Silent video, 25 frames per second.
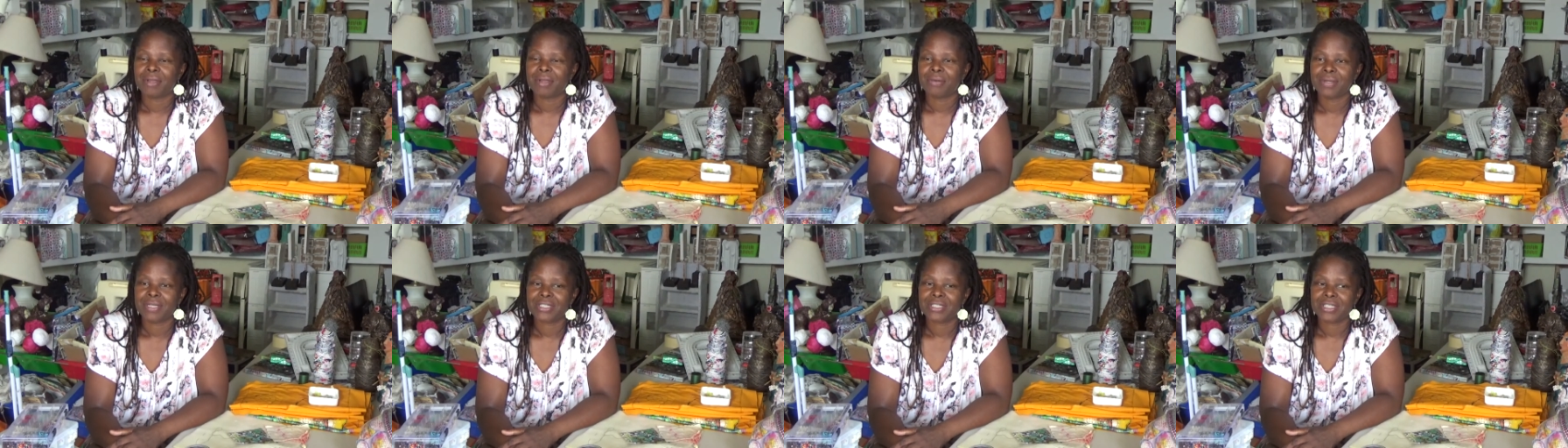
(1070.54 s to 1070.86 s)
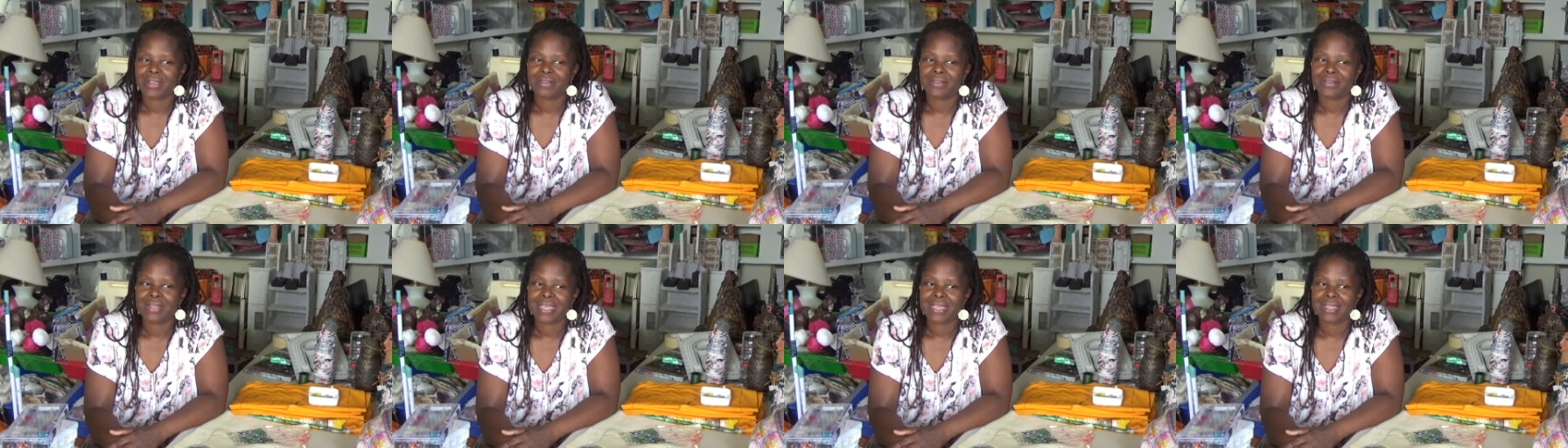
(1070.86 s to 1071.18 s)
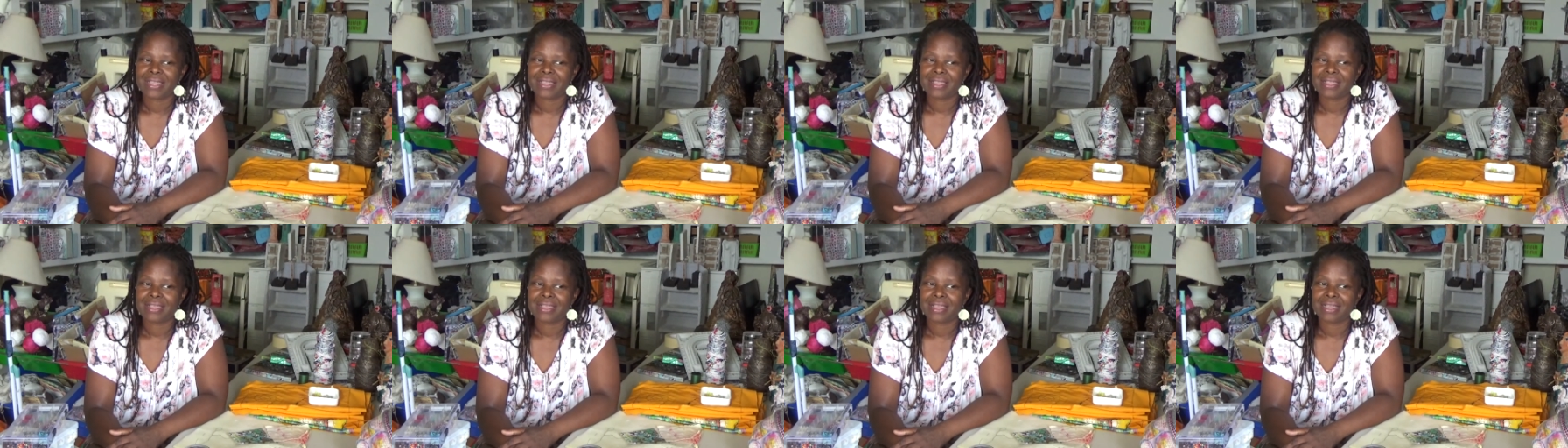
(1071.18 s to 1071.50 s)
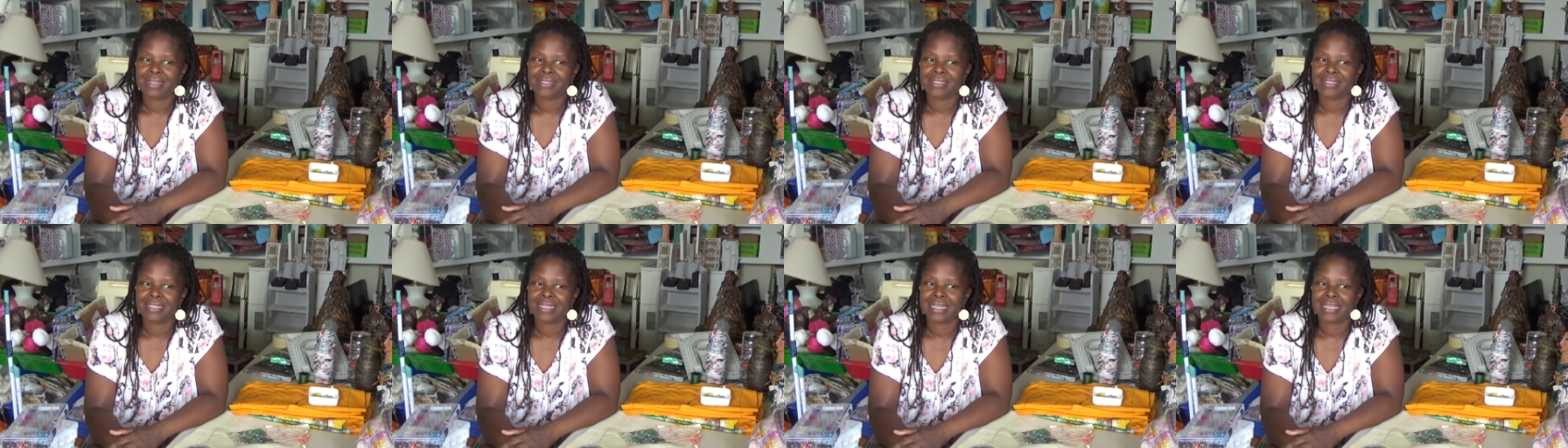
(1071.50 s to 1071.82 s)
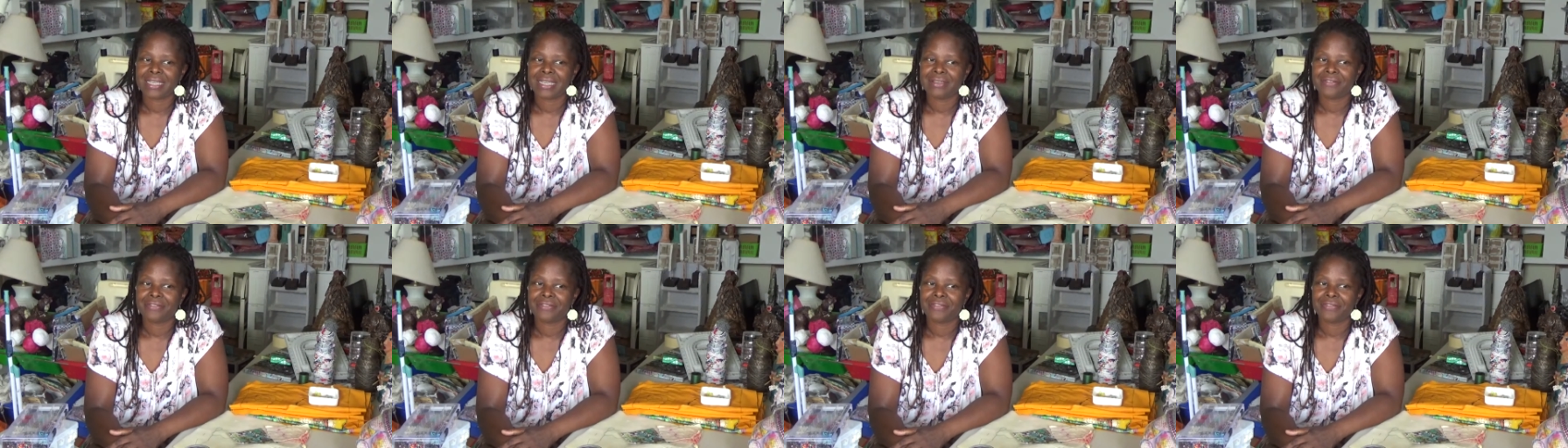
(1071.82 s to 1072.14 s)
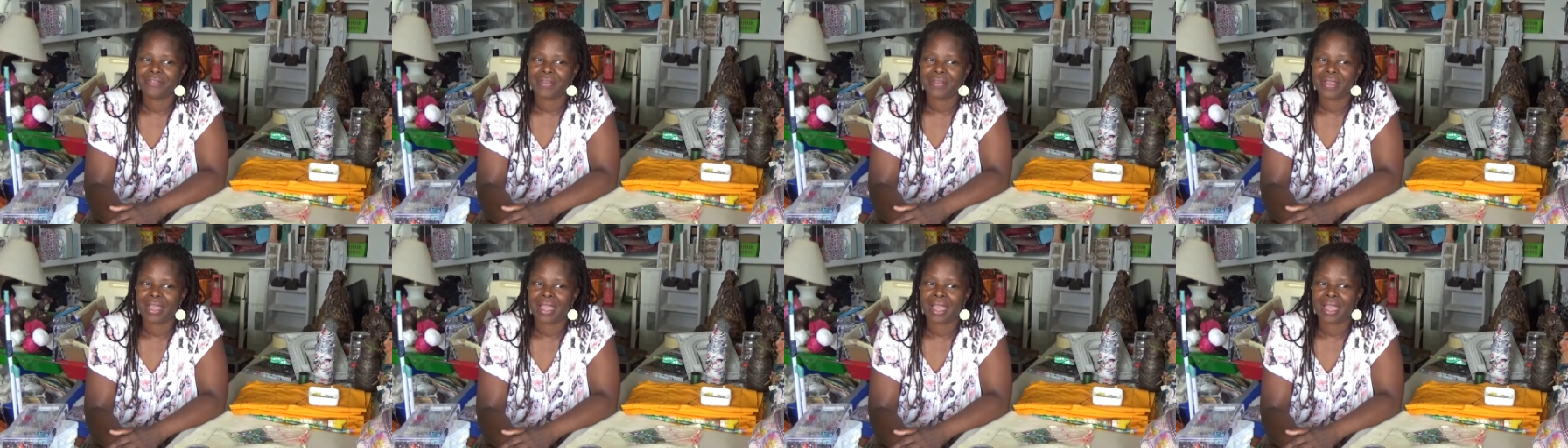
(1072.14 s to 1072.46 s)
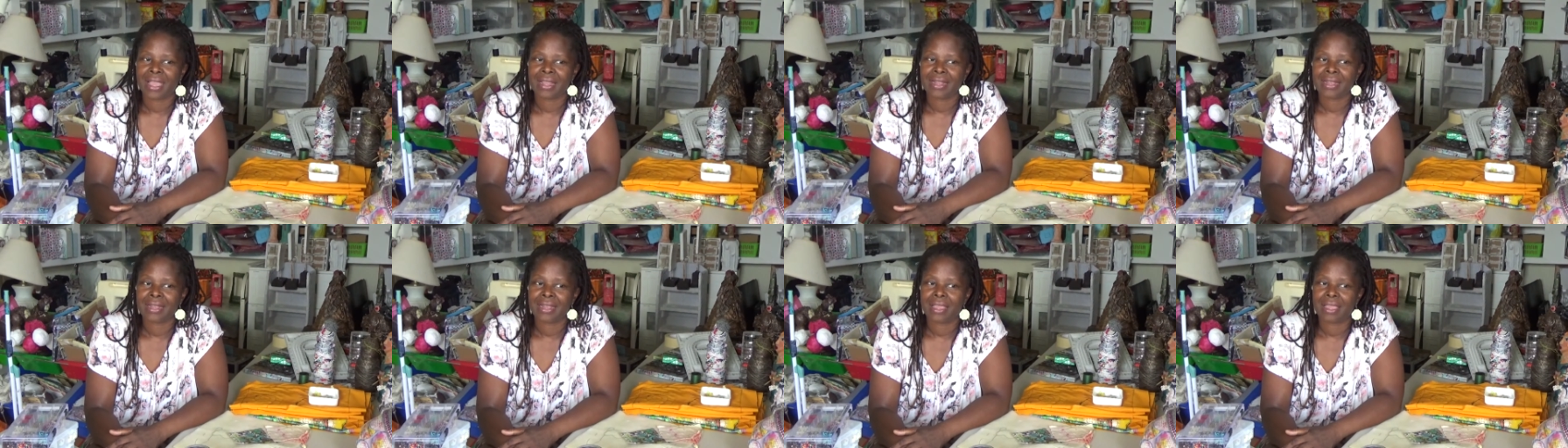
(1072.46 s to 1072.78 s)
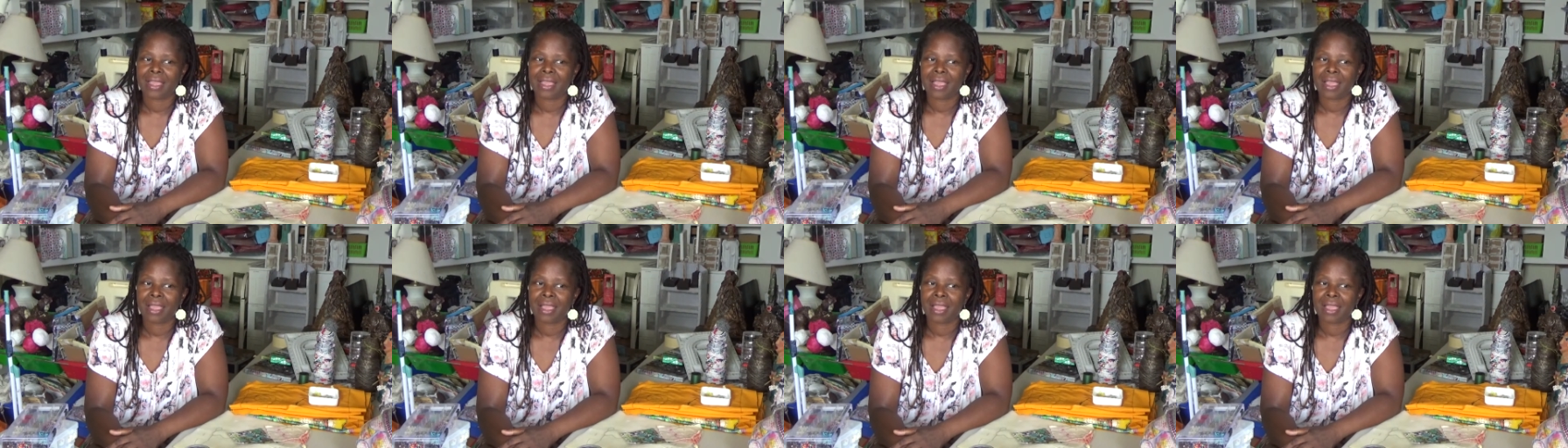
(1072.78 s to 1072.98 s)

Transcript: which I'll list underneath, and